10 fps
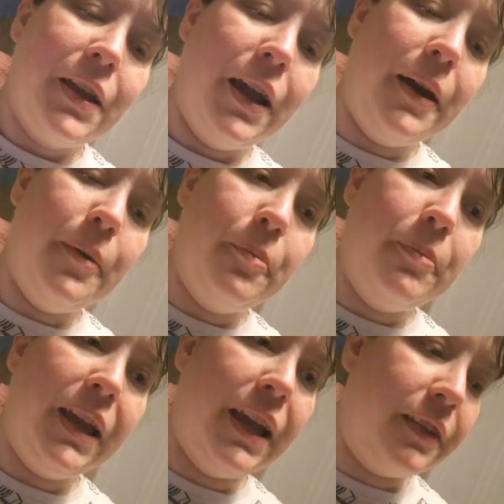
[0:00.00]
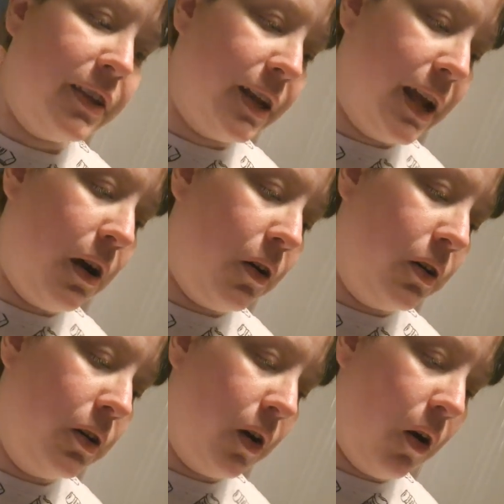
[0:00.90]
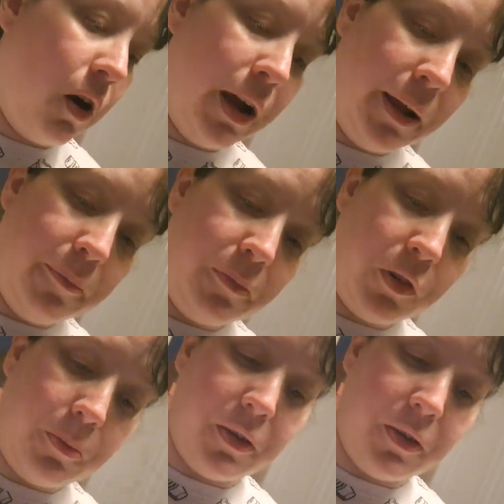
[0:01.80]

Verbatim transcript: Um, but yeah, so now I'm just,